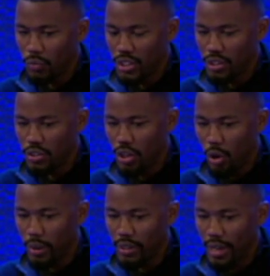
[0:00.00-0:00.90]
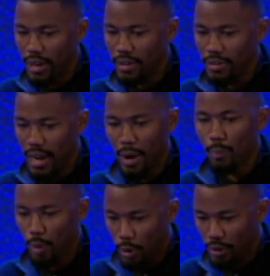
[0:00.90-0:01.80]
just knowing that I'm
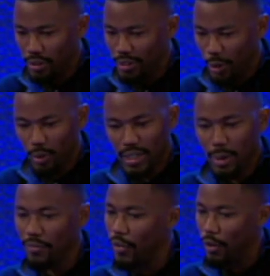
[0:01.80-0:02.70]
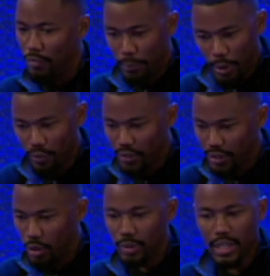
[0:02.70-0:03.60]
broken, knowing that I'm far from perfect,
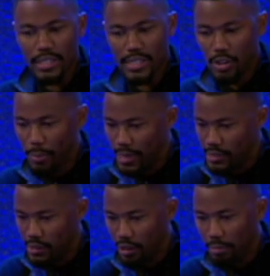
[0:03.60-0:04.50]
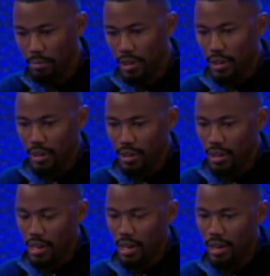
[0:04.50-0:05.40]
knowing that I still mess up.
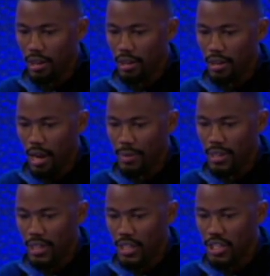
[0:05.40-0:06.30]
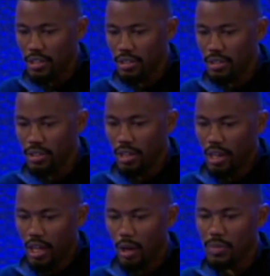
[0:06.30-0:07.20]
And it just
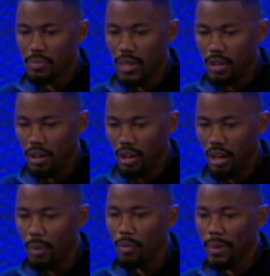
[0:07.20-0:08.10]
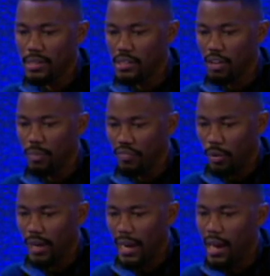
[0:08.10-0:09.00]
helps me to humble myself
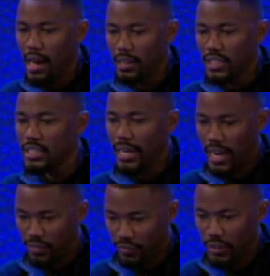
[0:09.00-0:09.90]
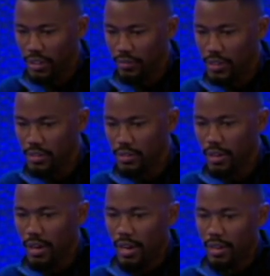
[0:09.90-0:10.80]
before God and just ask for forgiveness
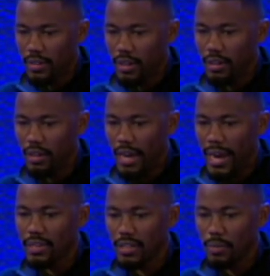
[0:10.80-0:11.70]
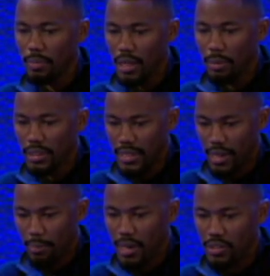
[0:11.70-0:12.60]
and then ask him to be able to
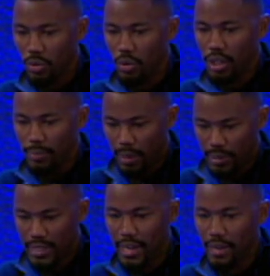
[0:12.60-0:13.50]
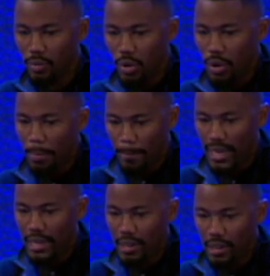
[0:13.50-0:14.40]
take my story, be able to take
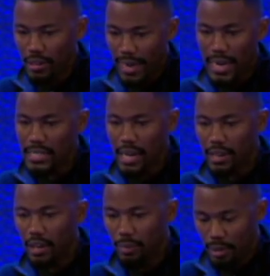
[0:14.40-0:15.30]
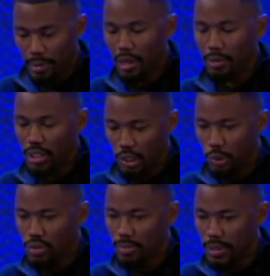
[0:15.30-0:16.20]
me as I am, and be able to
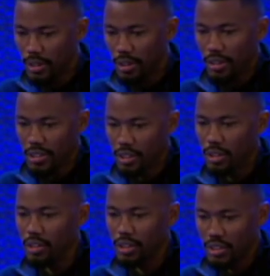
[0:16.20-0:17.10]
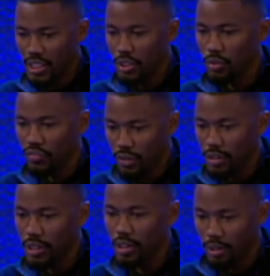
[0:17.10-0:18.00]
use me to continue to
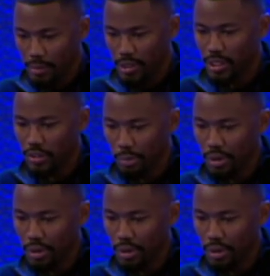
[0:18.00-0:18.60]
further the kingdom and continue to